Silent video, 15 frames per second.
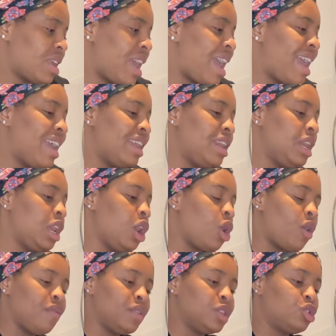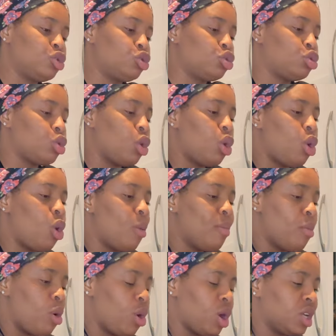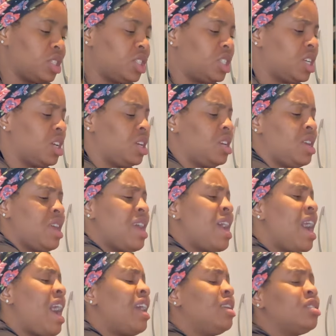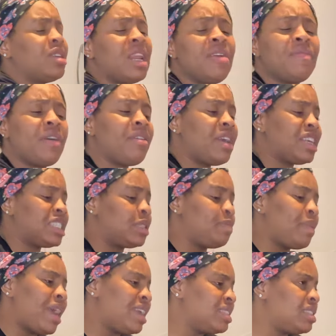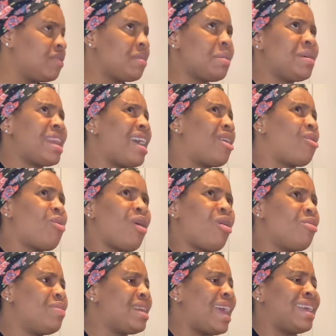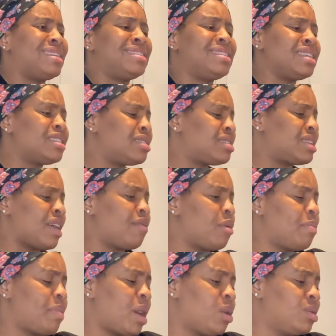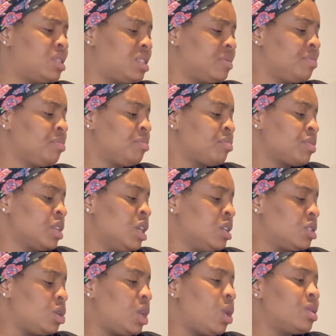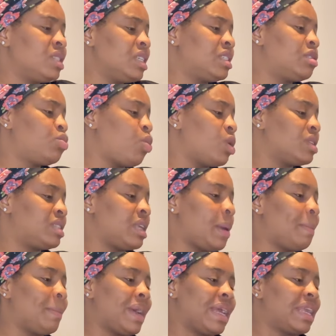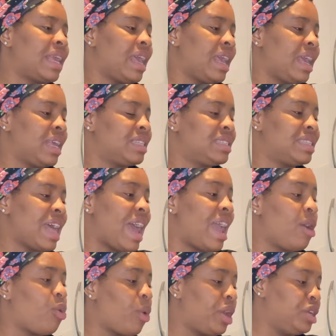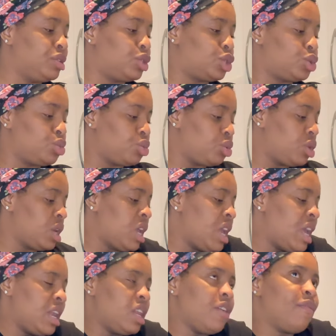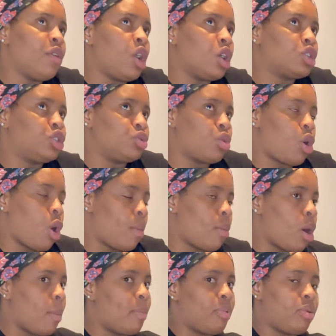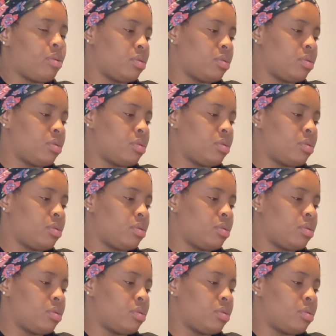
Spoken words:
I love it so much. And it's not very expensive. Maybe like one would be like £6-7. So there was this wholesale market that I went to. The vlog should come up